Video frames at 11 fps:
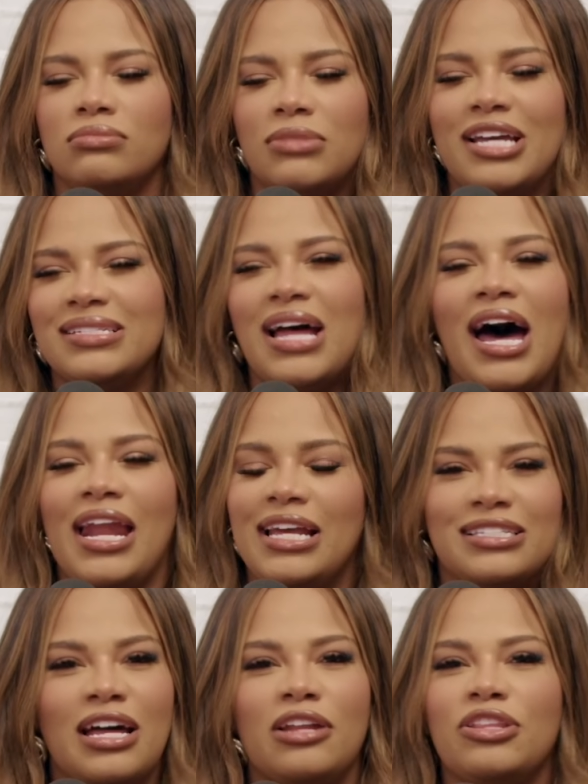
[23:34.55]
it's not,
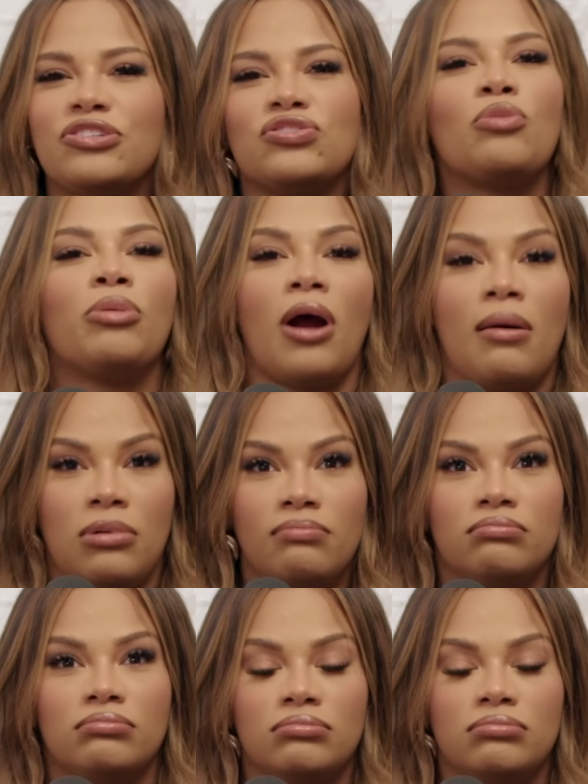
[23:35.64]
there's no problem.